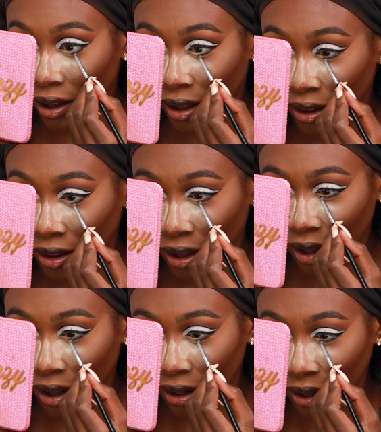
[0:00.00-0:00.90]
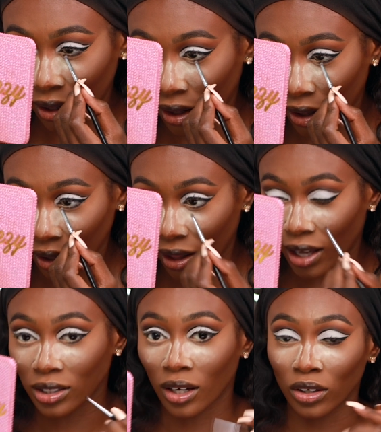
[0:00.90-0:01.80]
and then the
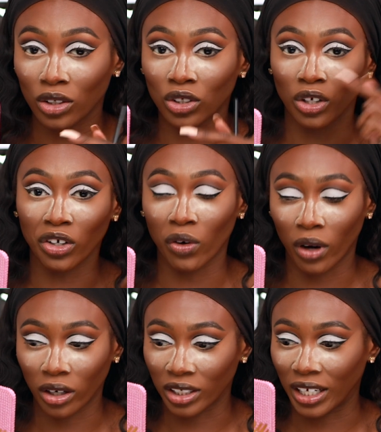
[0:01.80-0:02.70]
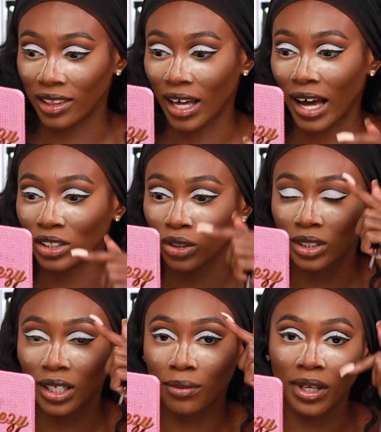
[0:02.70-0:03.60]
last color is going to go underneath that. So it's
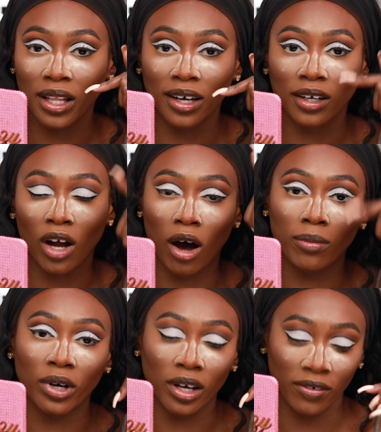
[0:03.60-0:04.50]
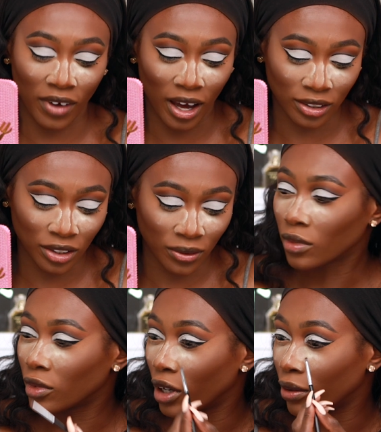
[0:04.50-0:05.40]
going to be like an ombre effect.
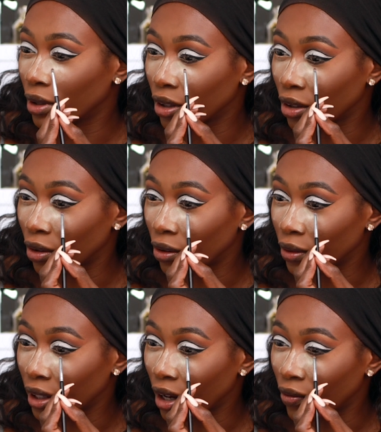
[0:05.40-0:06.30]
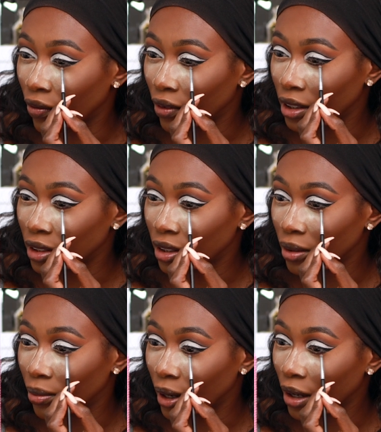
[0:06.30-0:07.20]
Now we're going to go on with that rusty
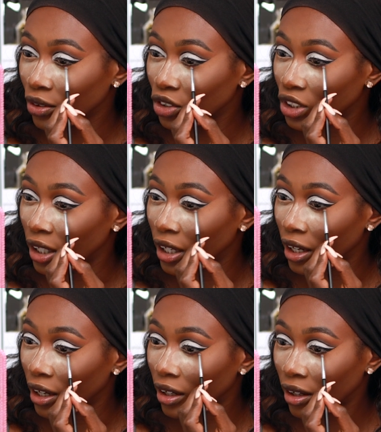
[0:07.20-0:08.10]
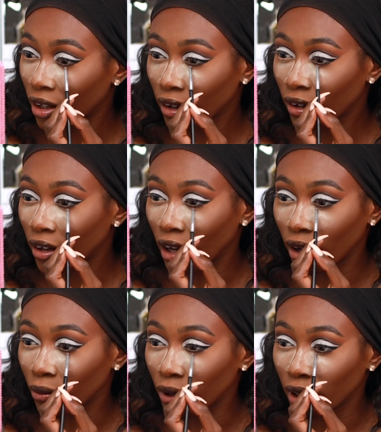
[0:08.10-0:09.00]
brown shade,
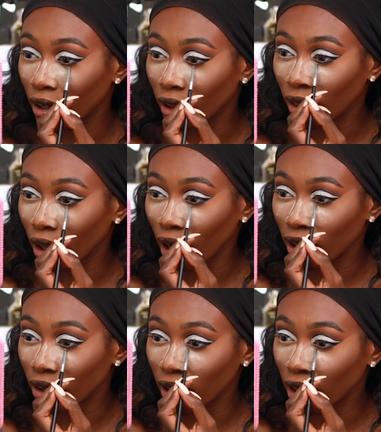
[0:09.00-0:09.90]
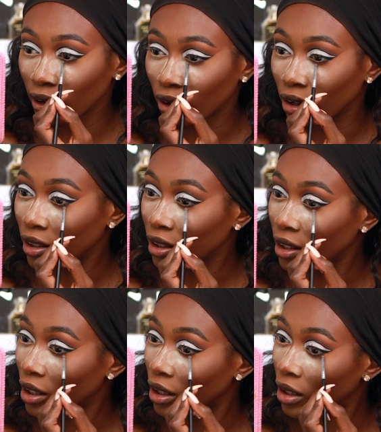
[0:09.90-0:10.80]
and we're going to layer it on
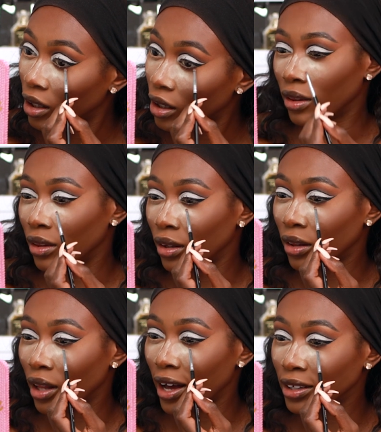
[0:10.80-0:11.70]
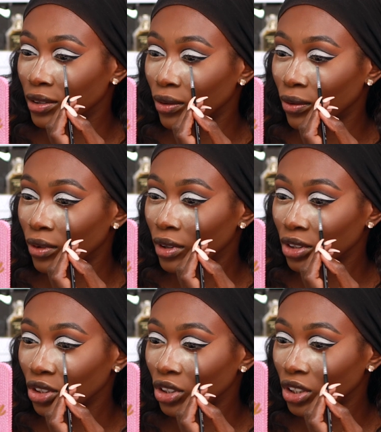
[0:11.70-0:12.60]
here. The last
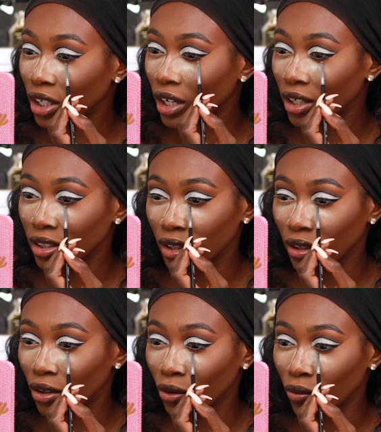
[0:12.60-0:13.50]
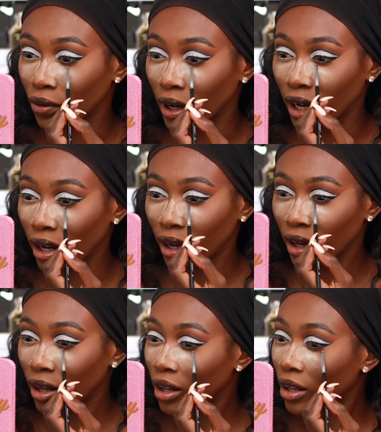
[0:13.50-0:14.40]
orangey shade is going to go right
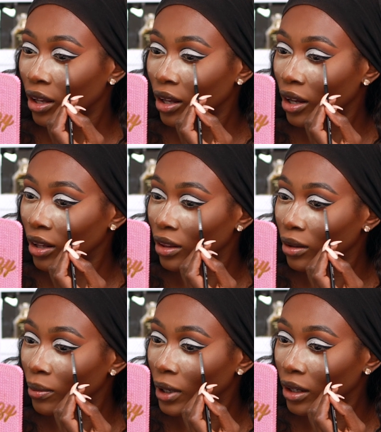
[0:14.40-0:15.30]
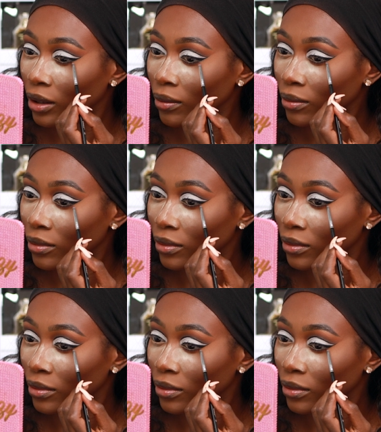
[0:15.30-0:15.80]
at the bottom,